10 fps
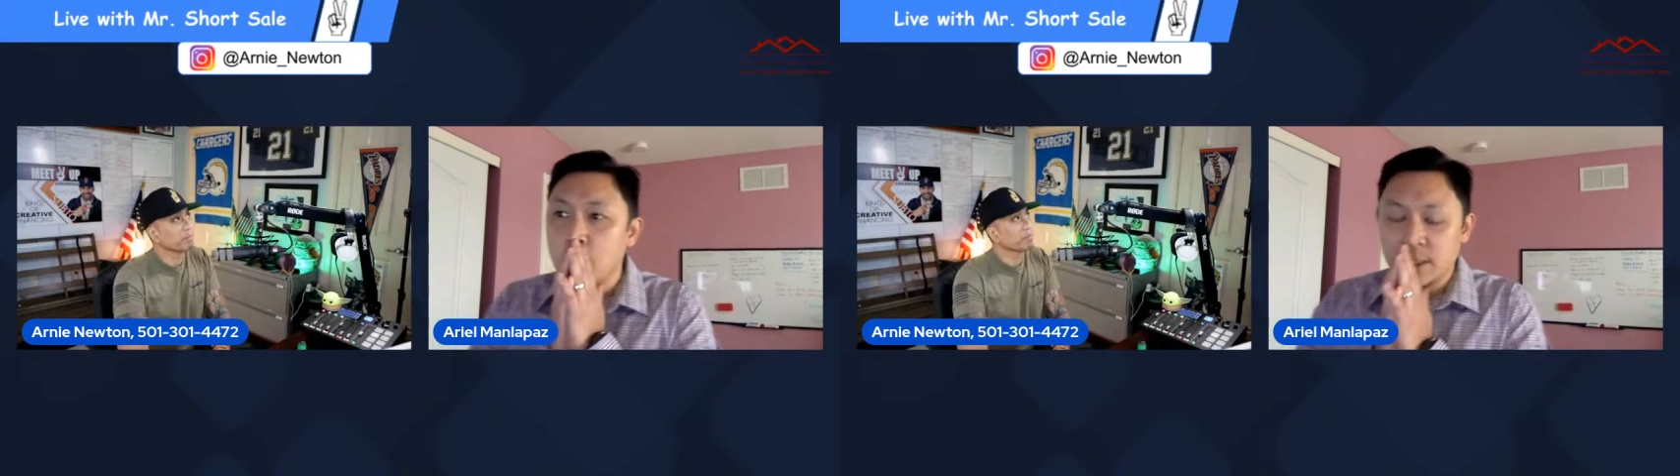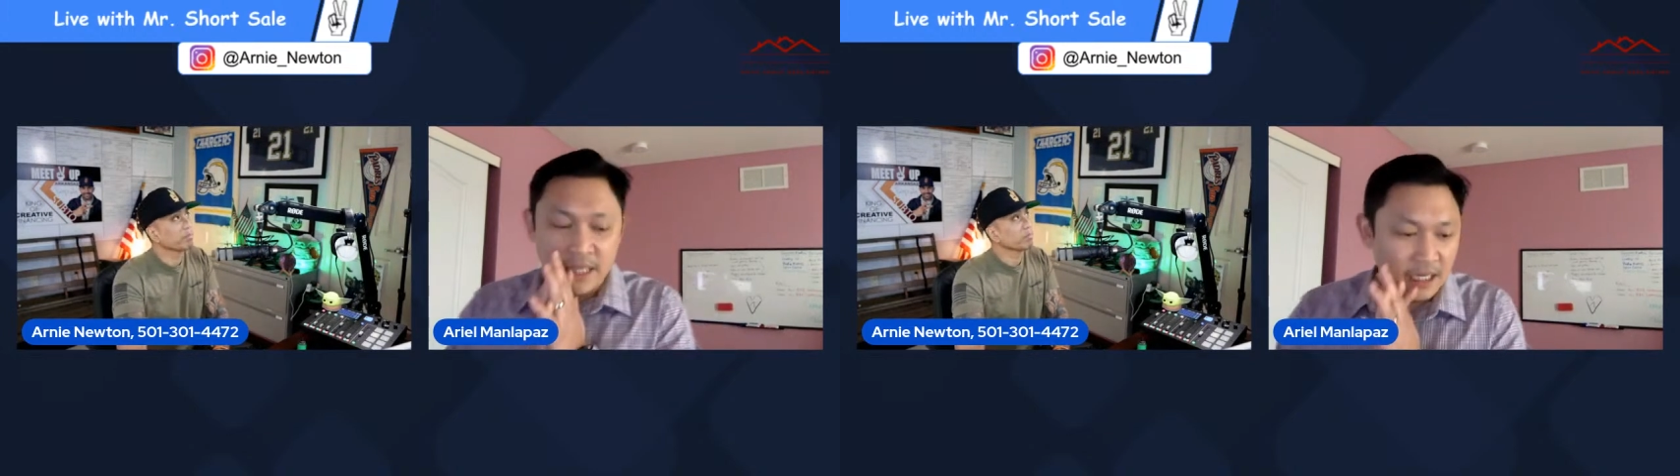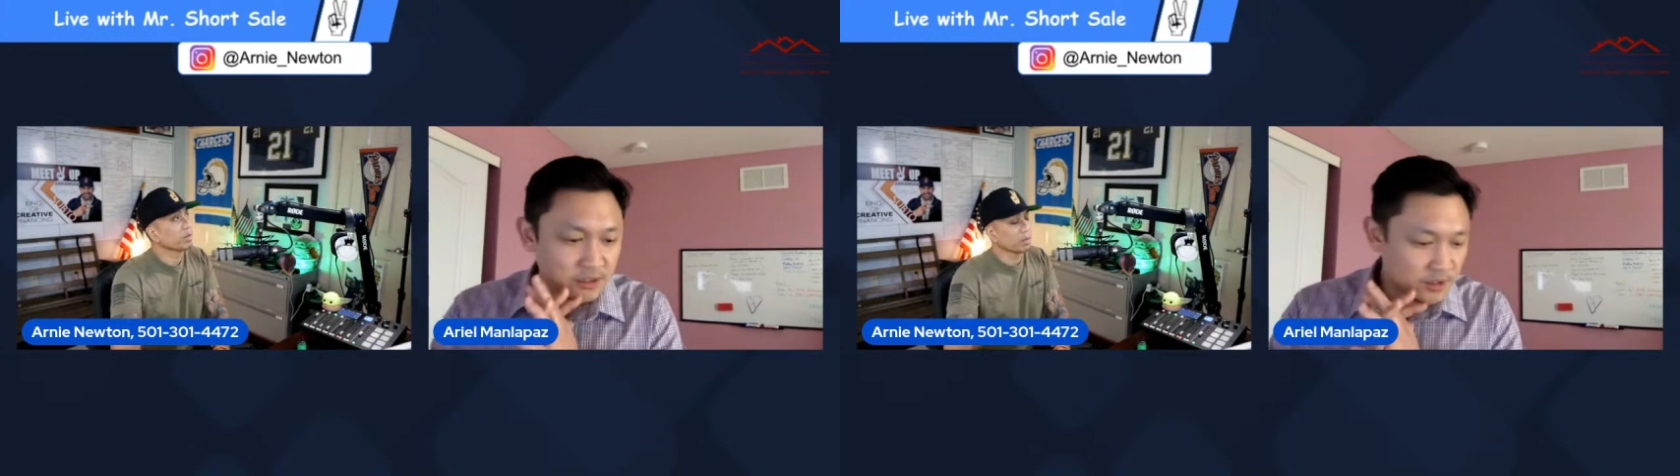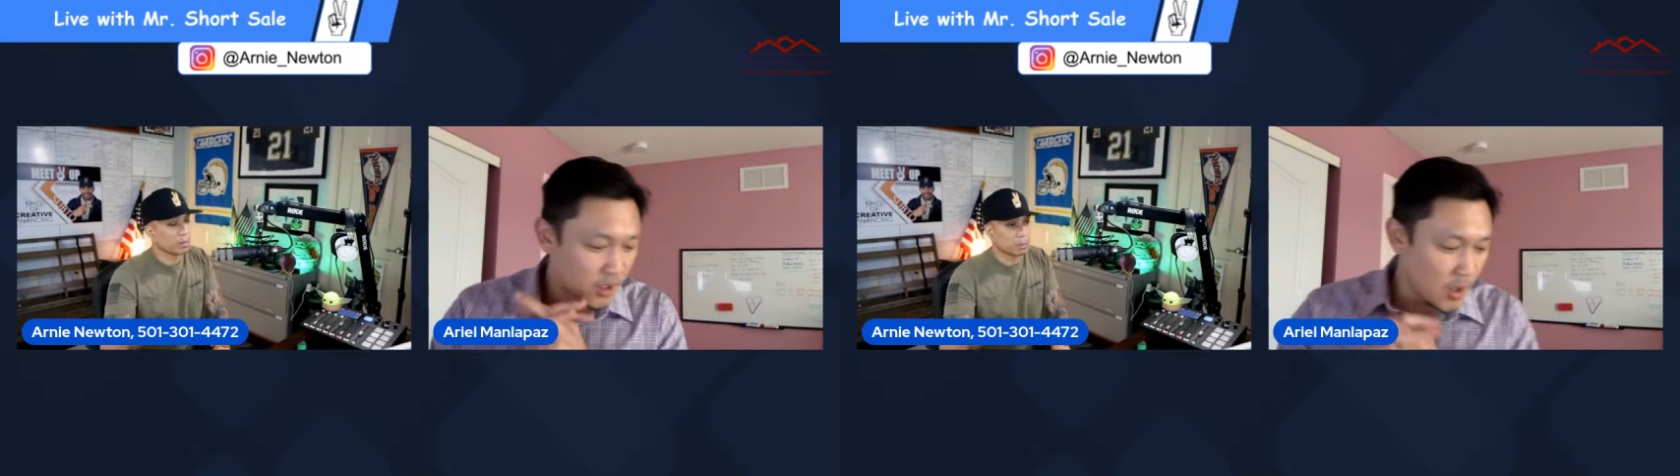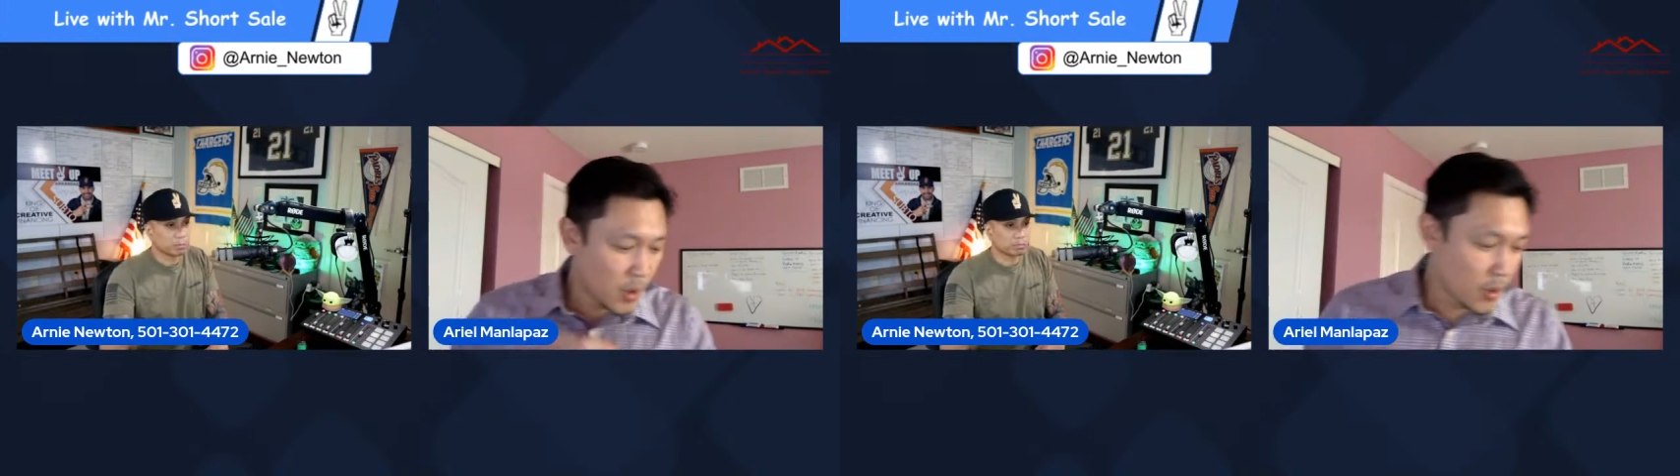Yeah.
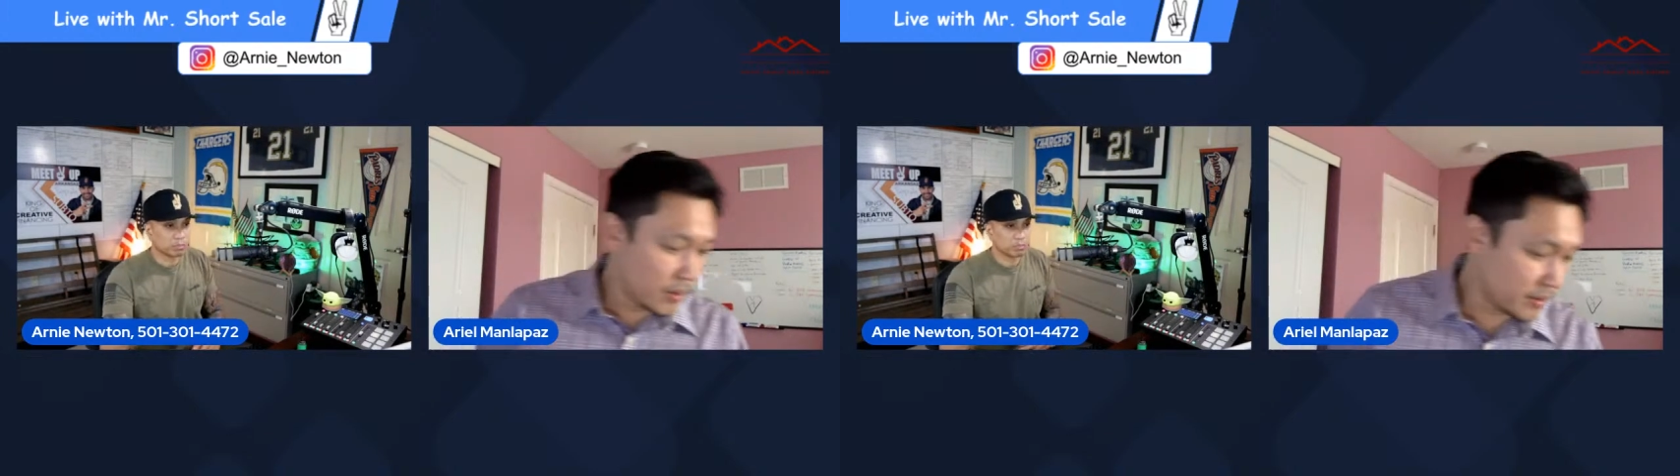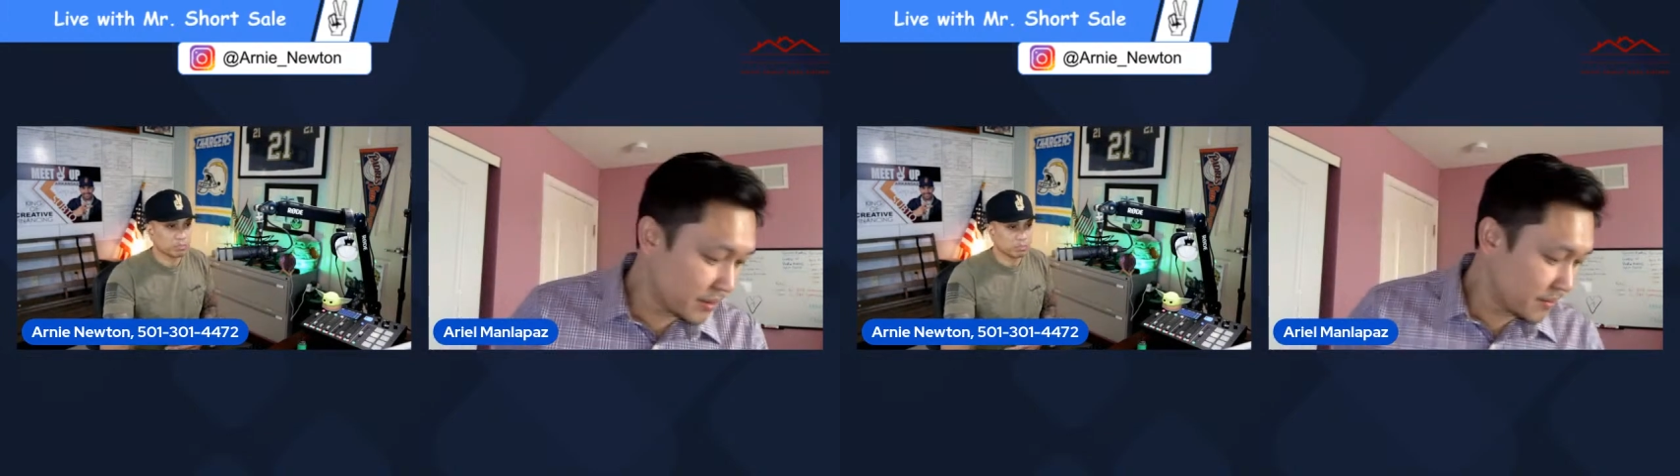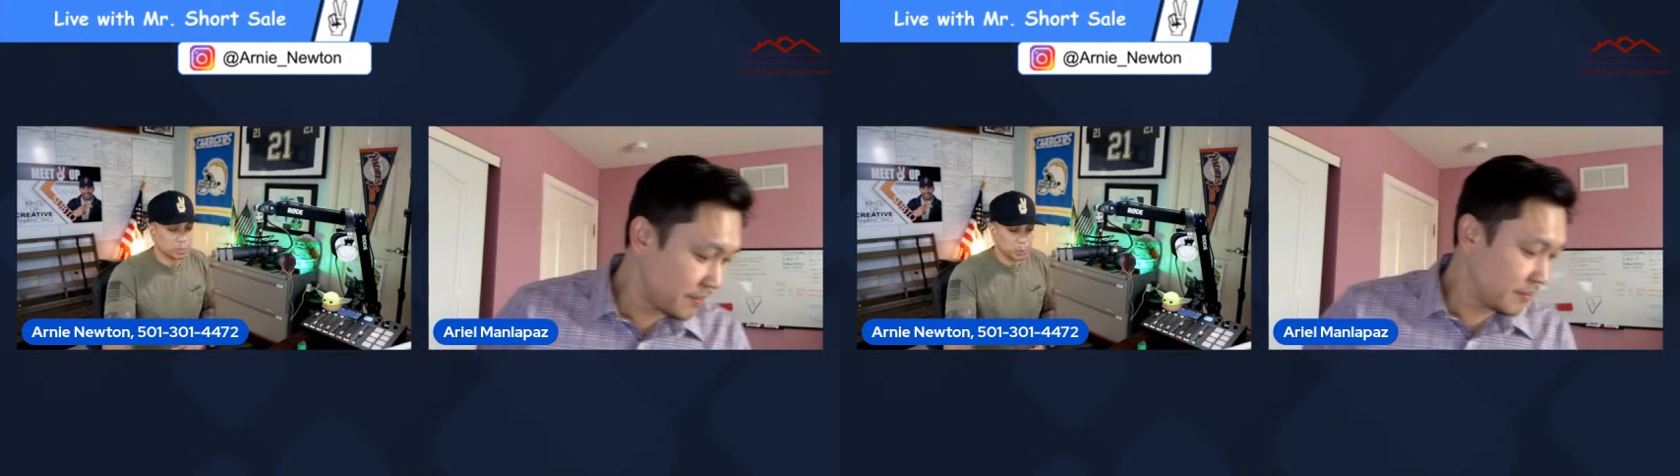So